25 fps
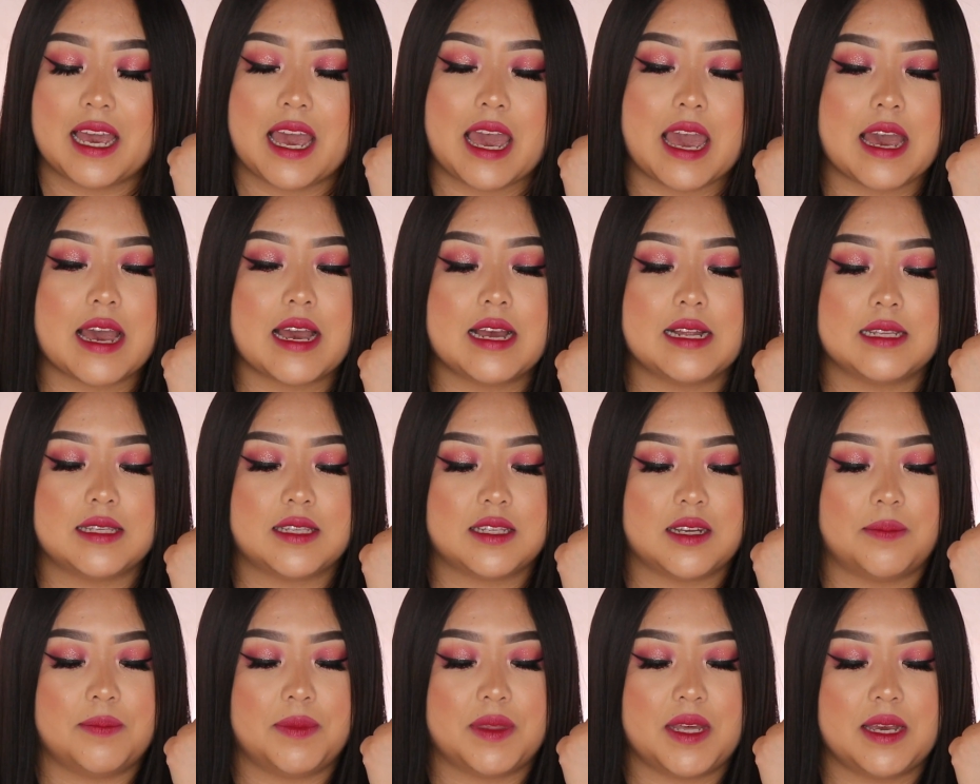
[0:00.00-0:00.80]
and
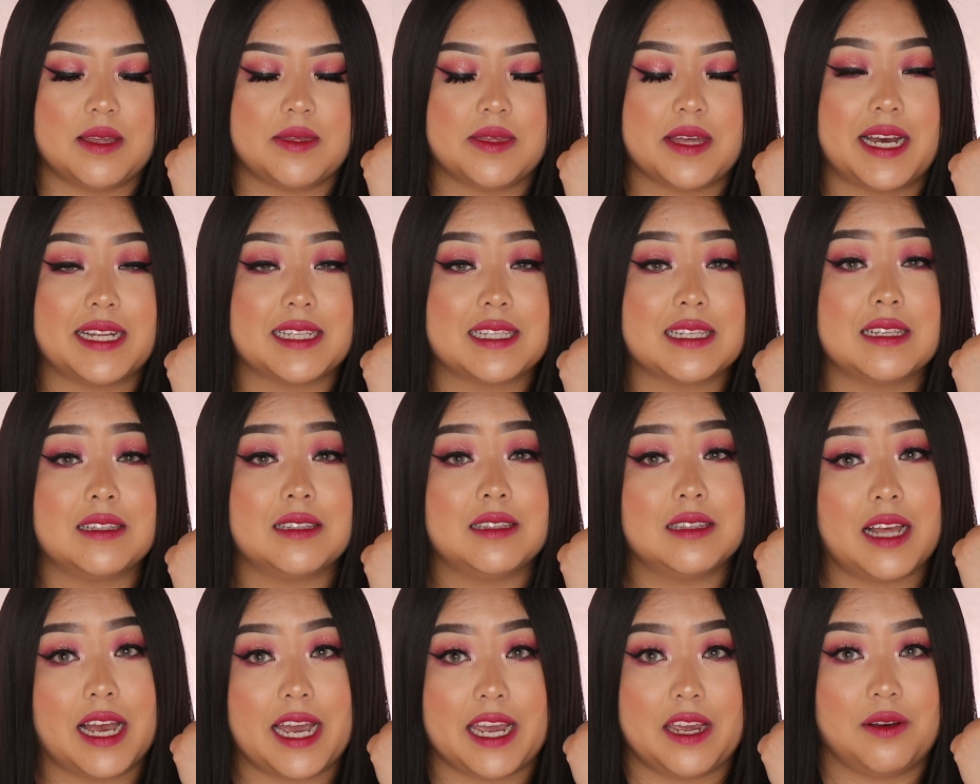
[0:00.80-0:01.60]
something that's
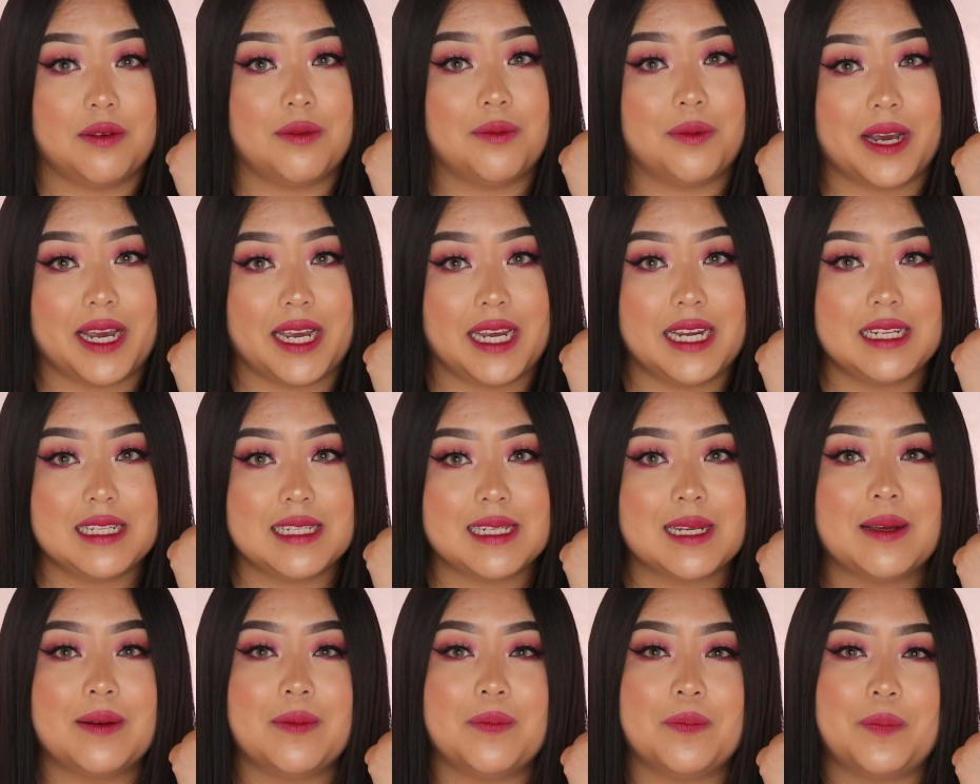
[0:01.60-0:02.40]

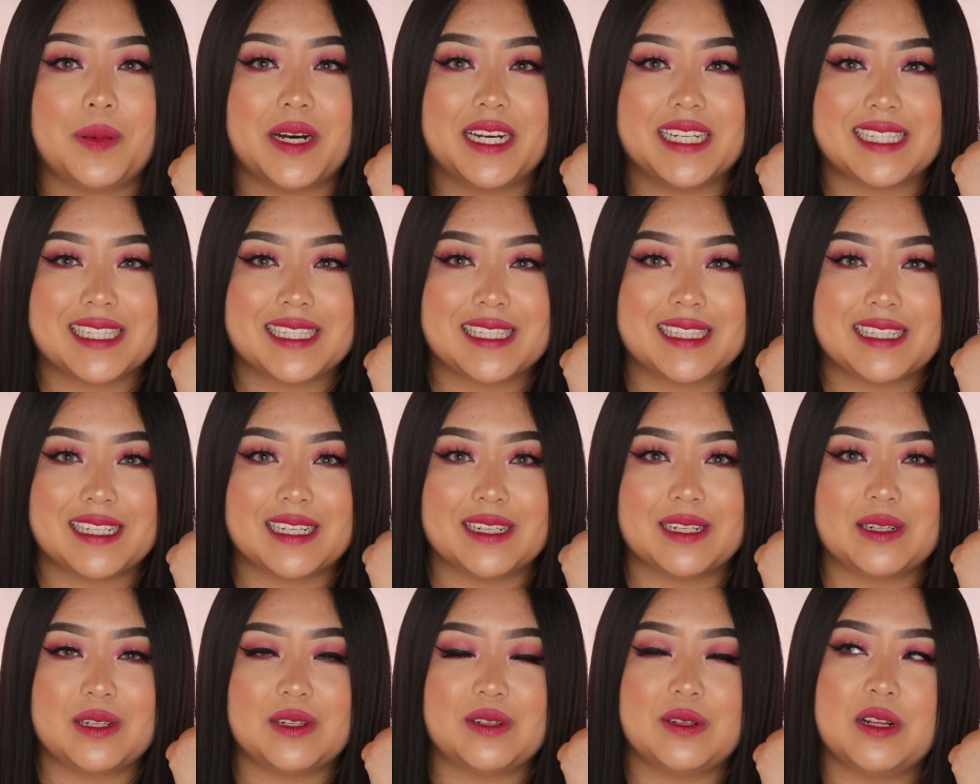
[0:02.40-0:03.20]
lightweight but
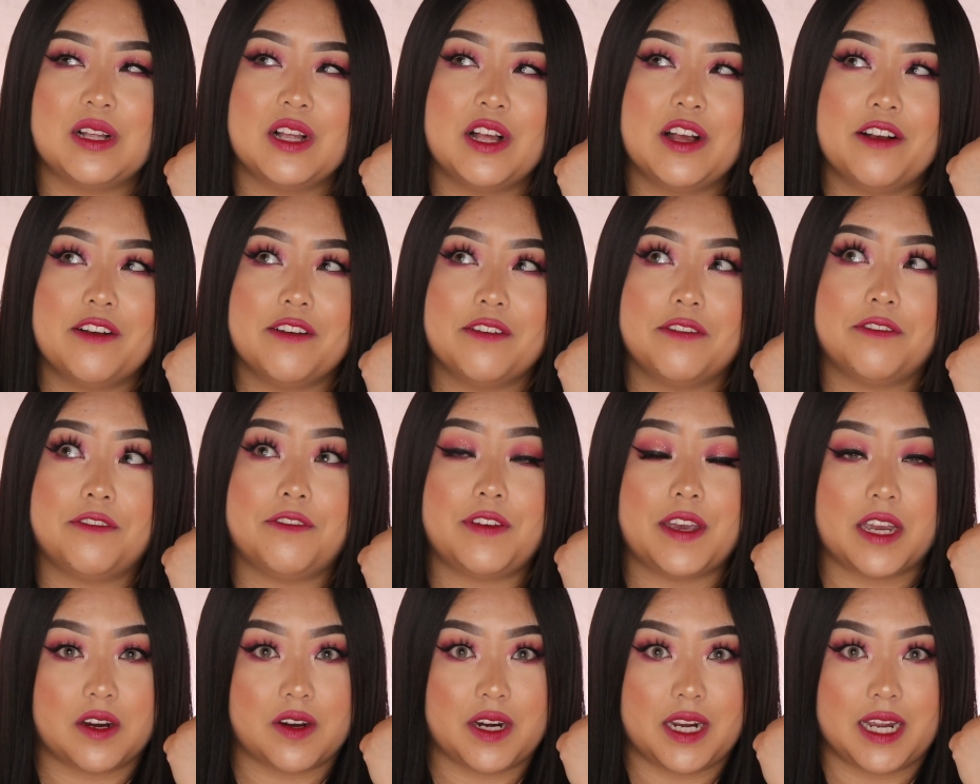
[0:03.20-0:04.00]
still
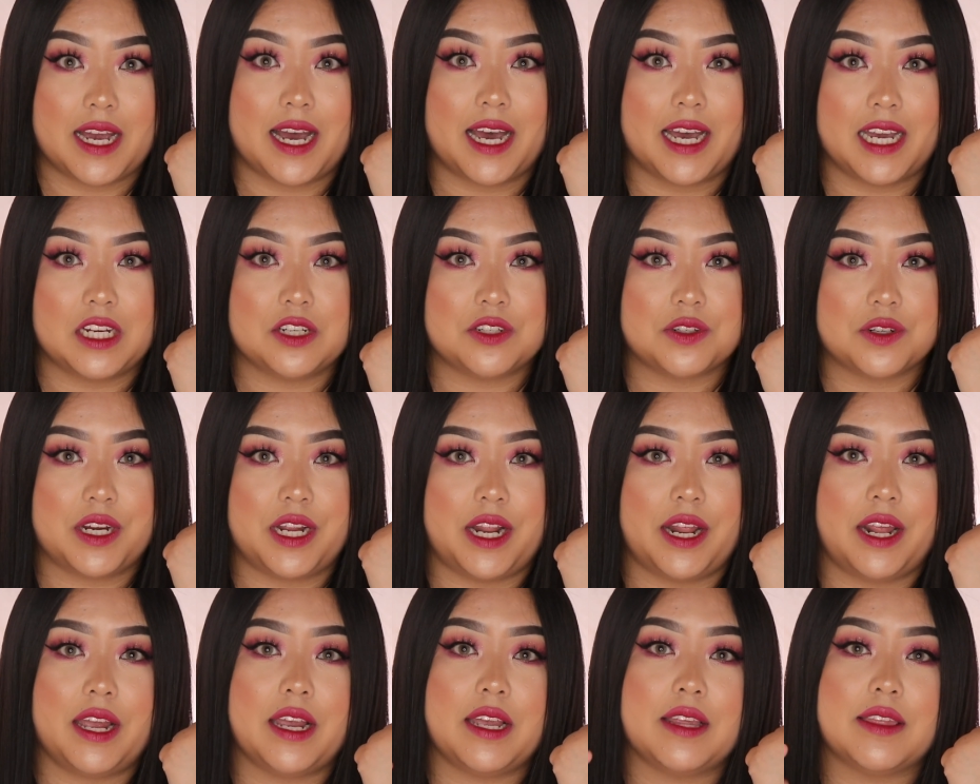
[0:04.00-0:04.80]
very
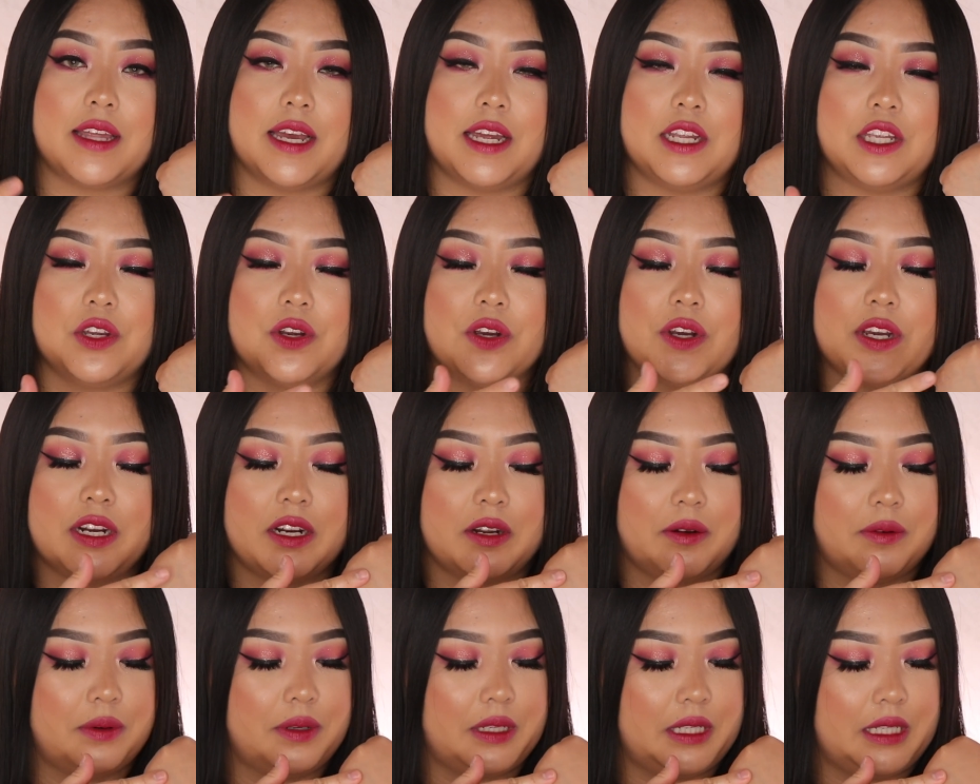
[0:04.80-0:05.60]
hydrating, then you're
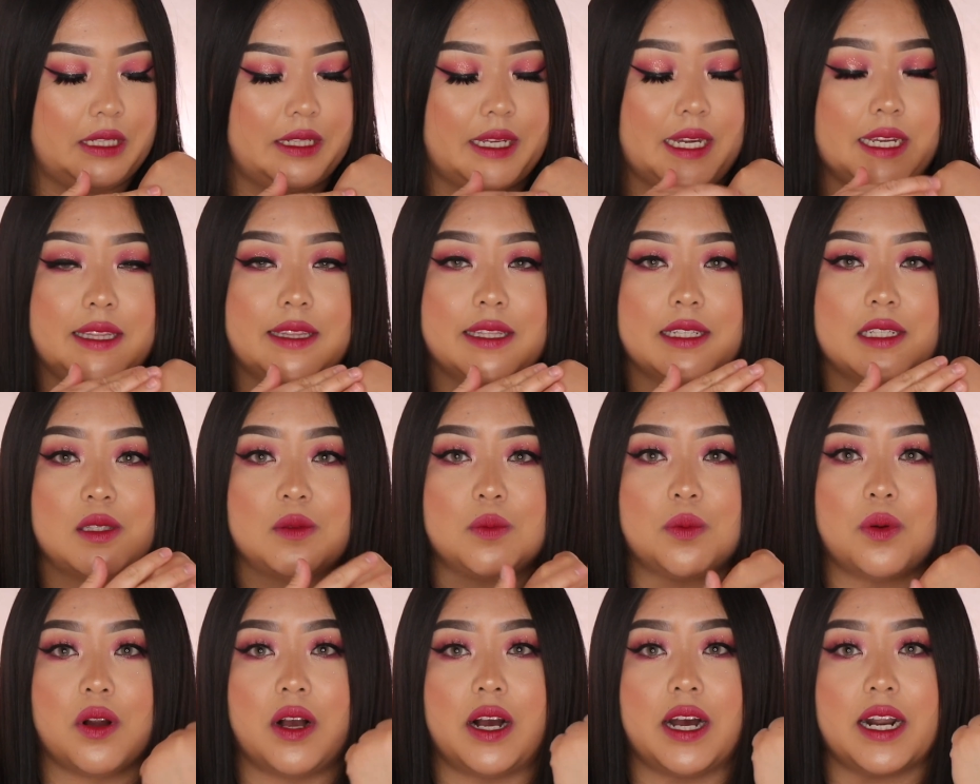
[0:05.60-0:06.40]
gonna really like this
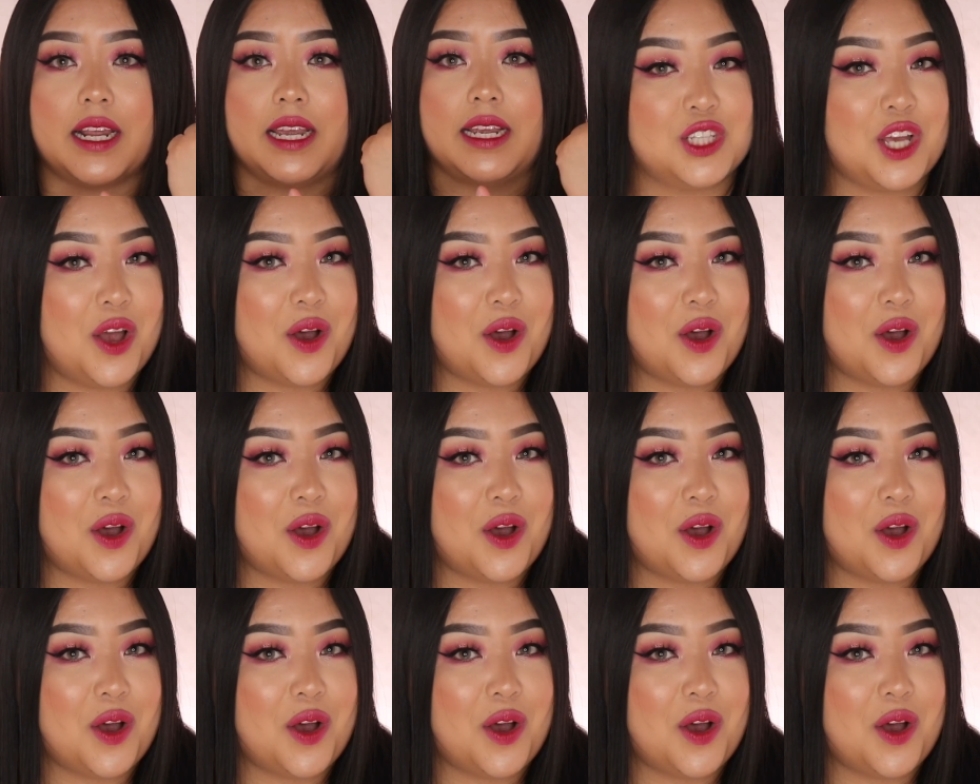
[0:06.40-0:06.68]
product.